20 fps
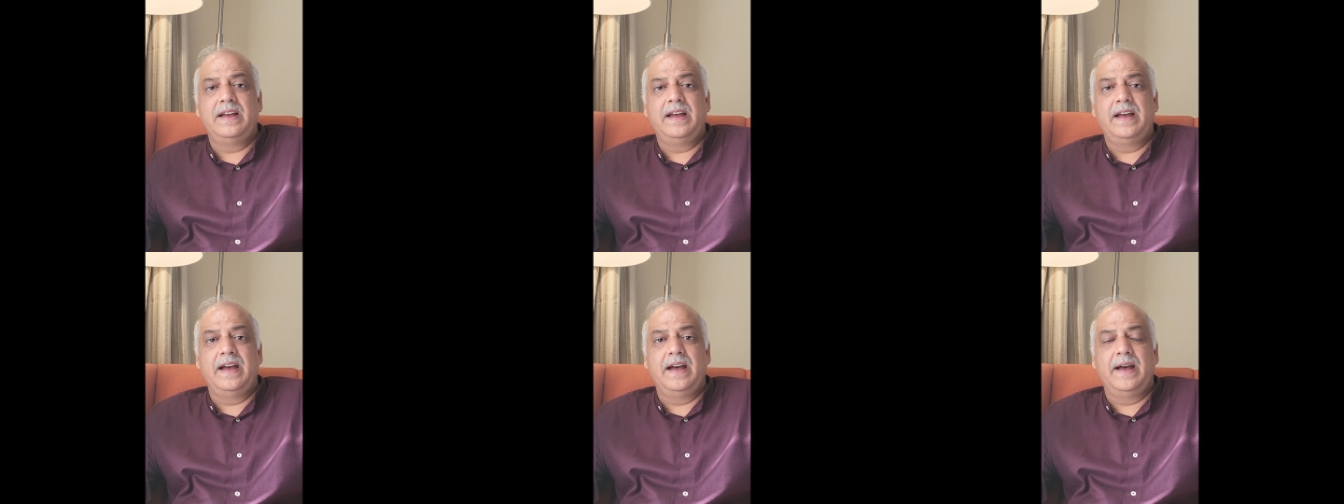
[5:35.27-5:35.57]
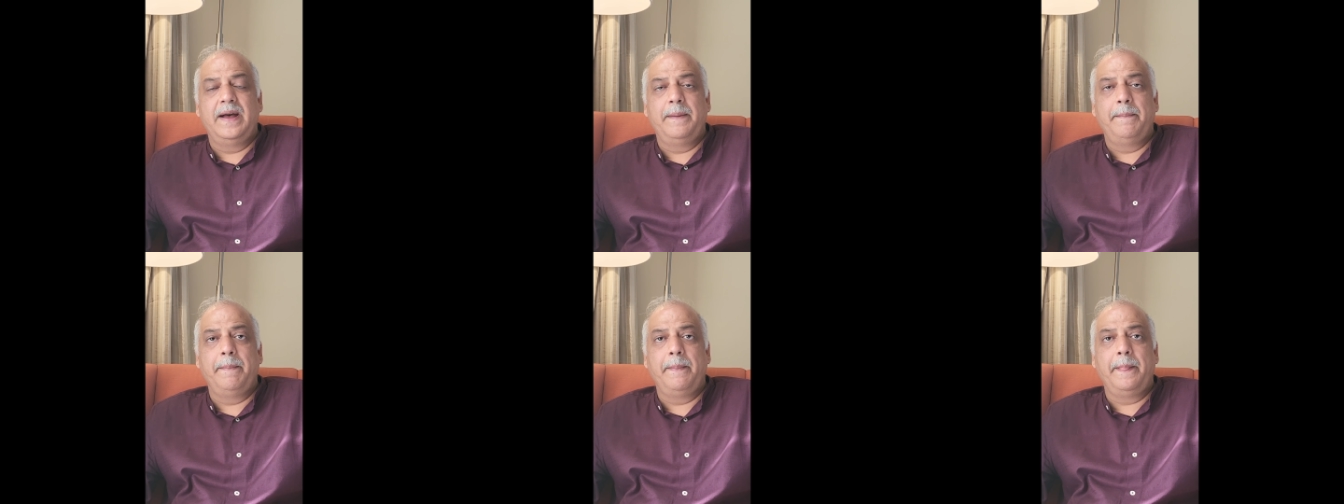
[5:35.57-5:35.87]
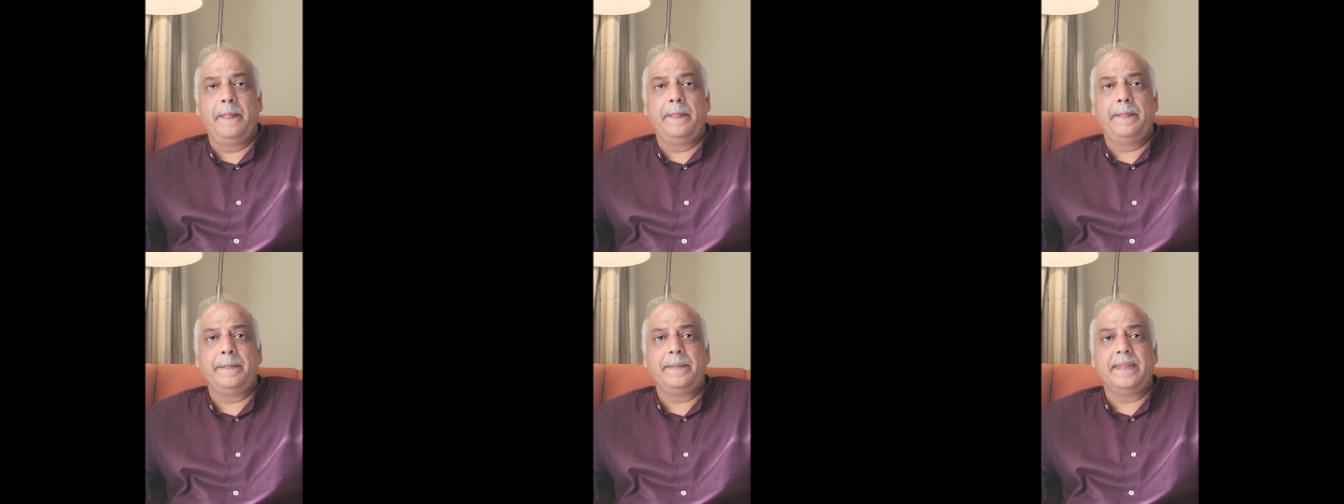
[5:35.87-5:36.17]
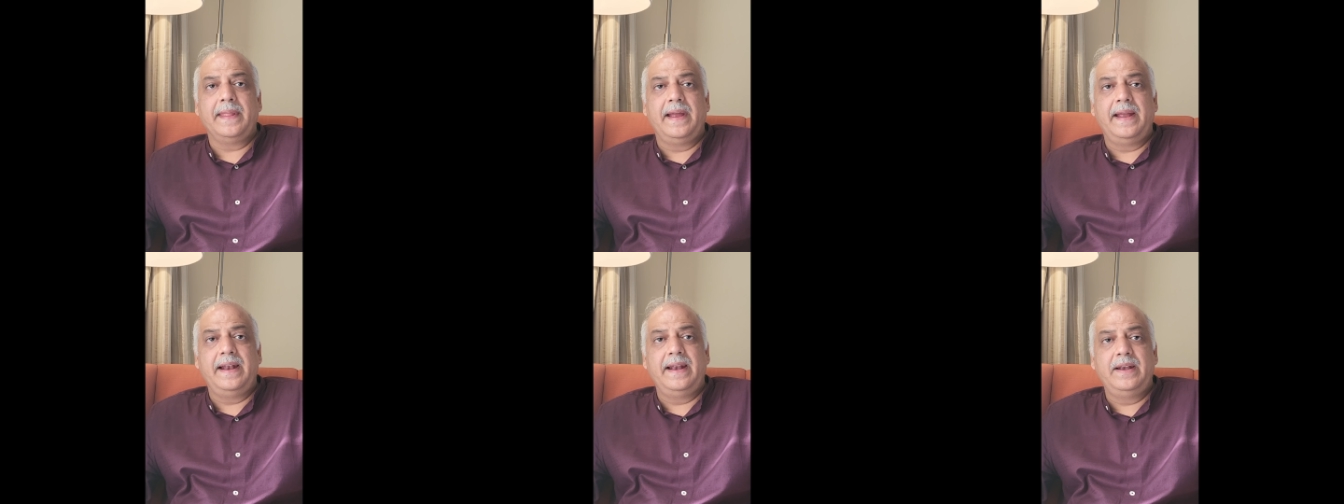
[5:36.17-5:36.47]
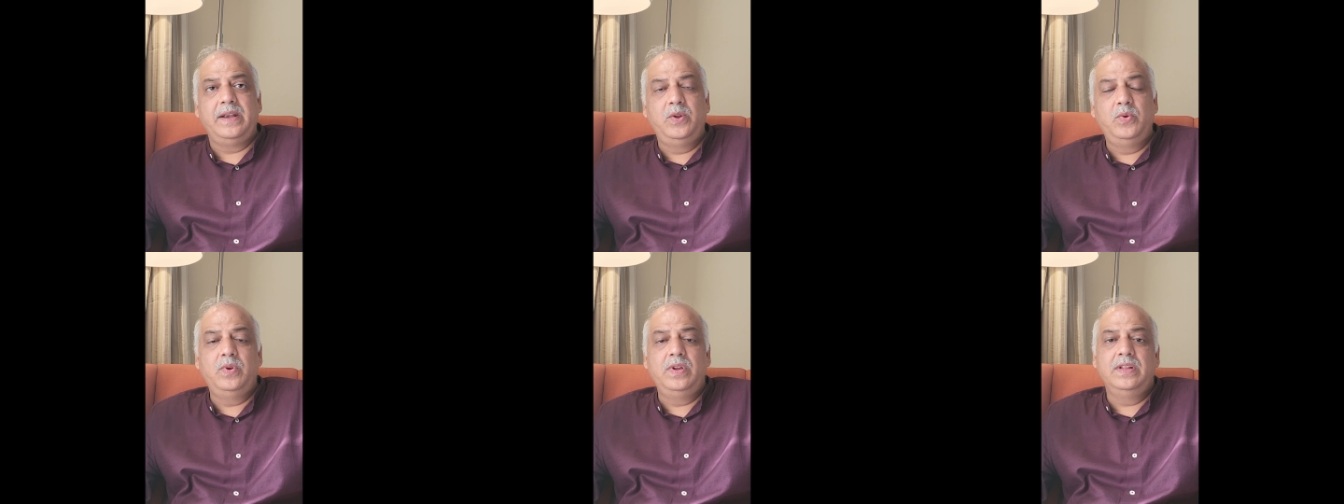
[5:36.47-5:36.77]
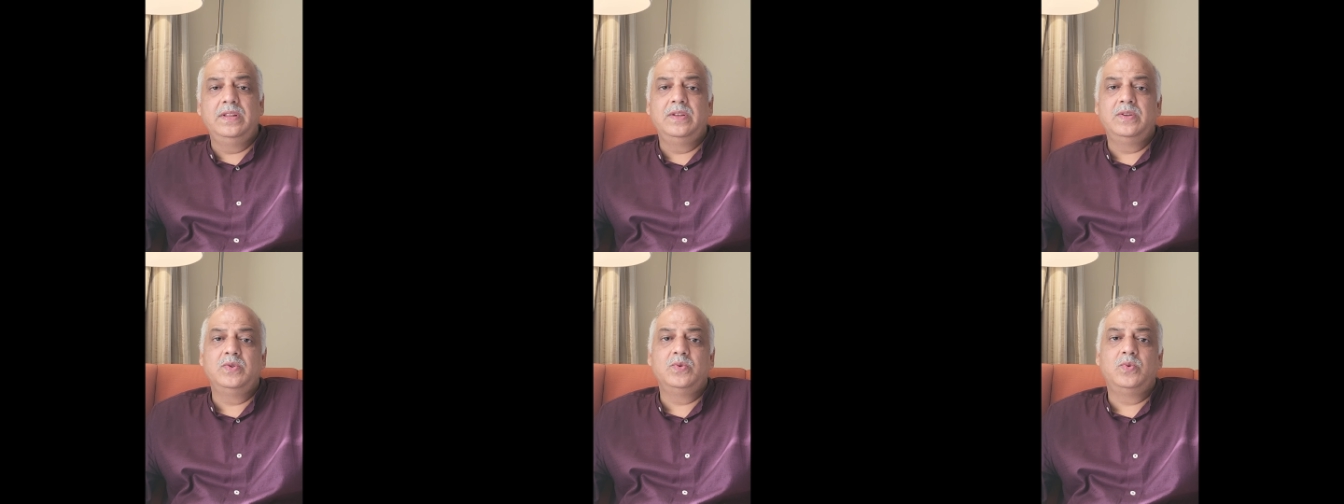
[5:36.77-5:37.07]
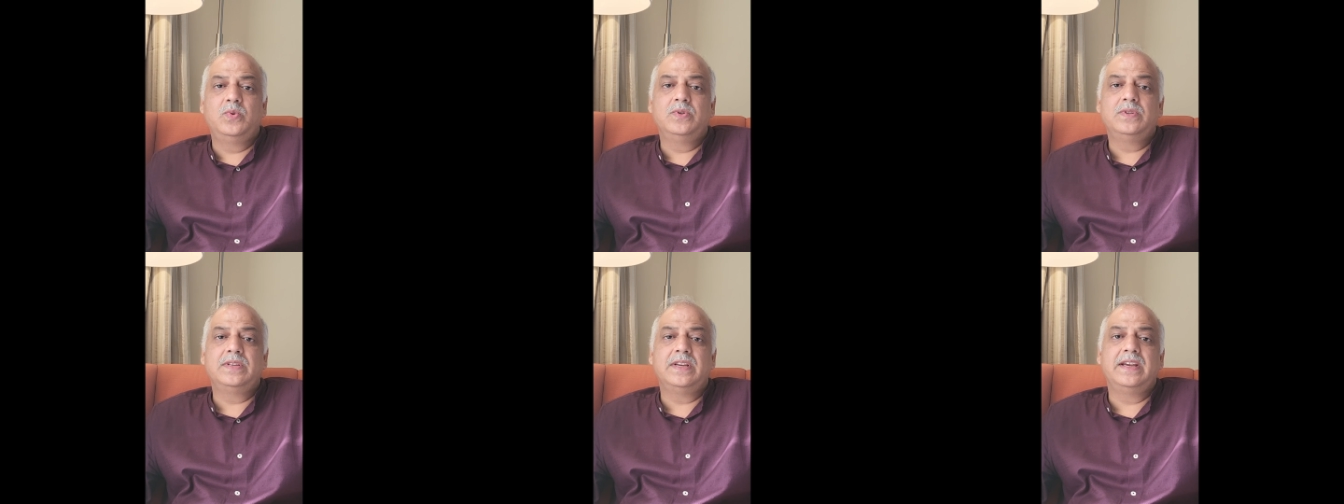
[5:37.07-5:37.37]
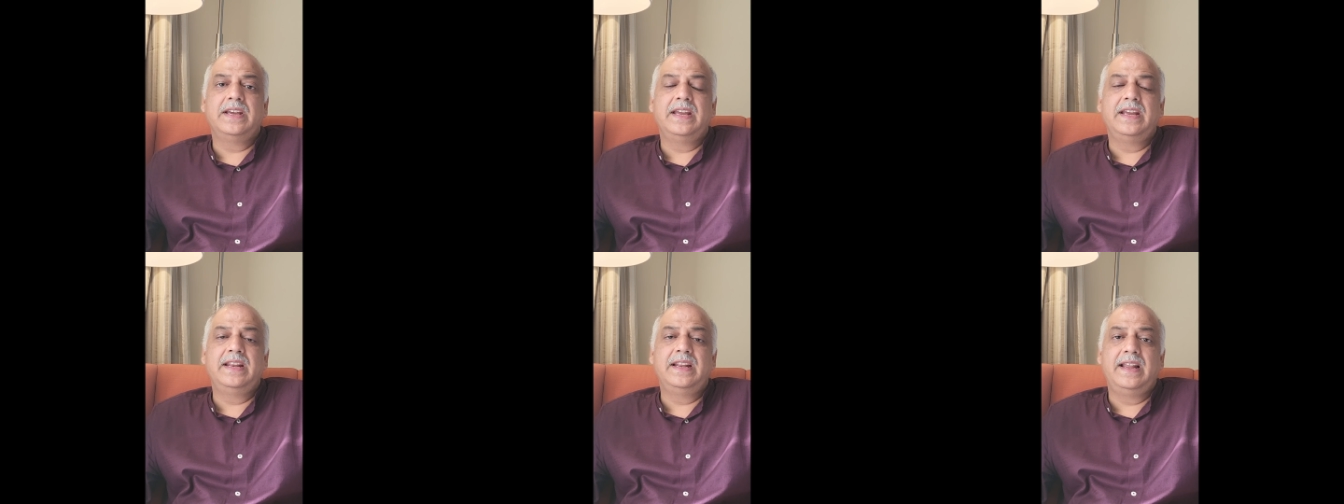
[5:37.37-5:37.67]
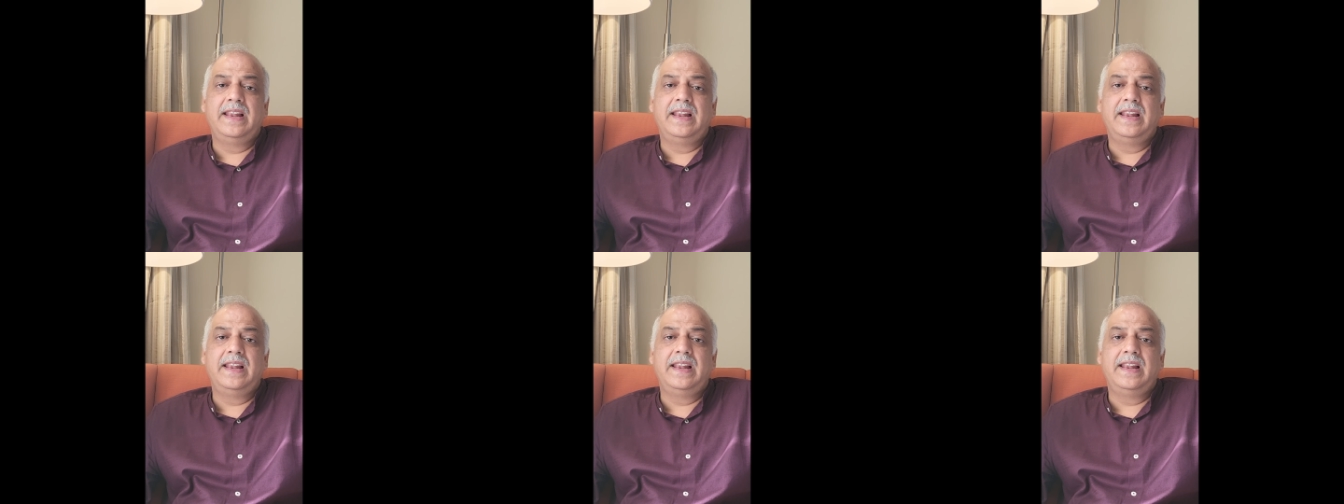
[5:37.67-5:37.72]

Um, during this course, again,